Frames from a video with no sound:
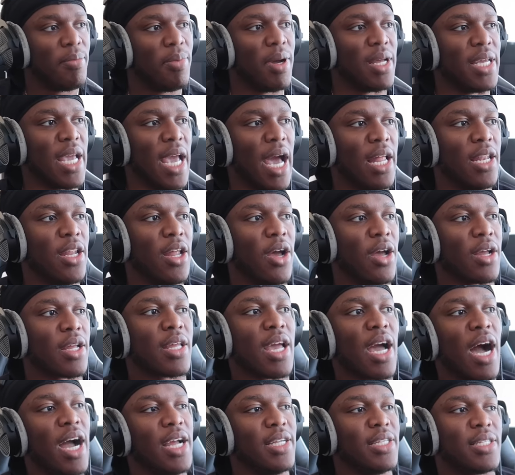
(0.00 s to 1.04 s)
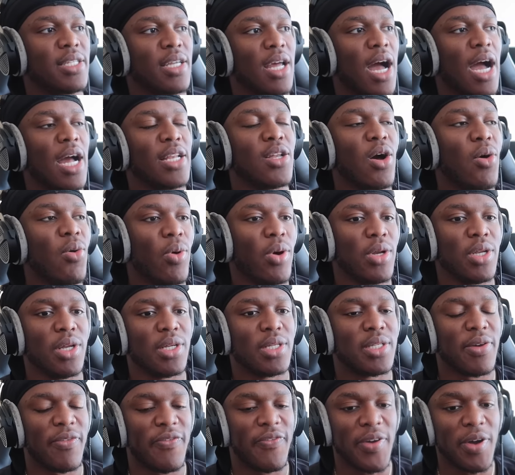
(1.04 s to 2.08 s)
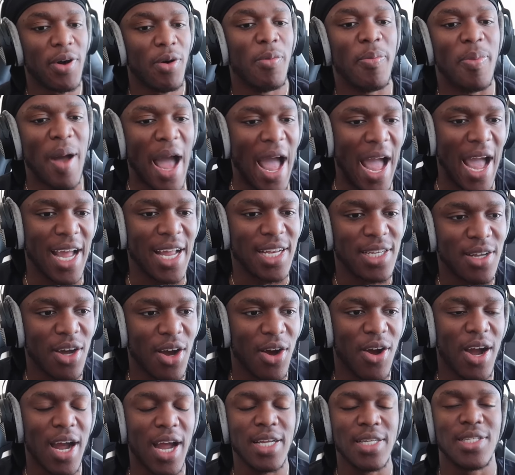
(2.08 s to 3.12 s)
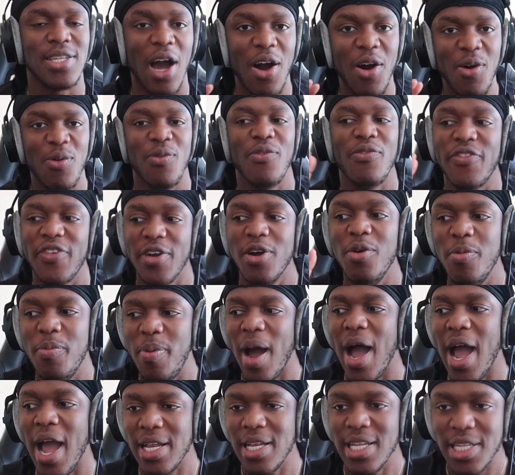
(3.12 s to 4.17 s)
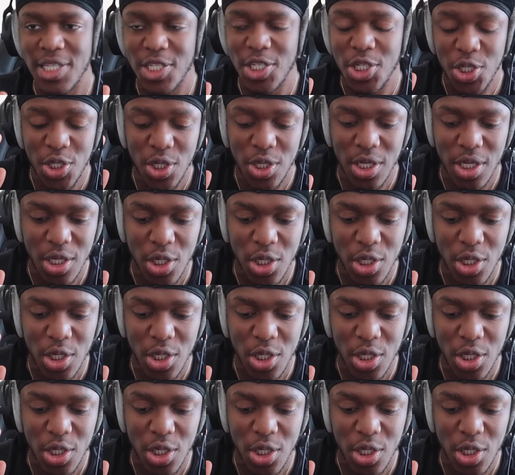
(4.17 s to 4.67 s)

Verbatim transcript: But yeah, look, guys, I don't want you to feel bad, all right? Don't feel bad. This is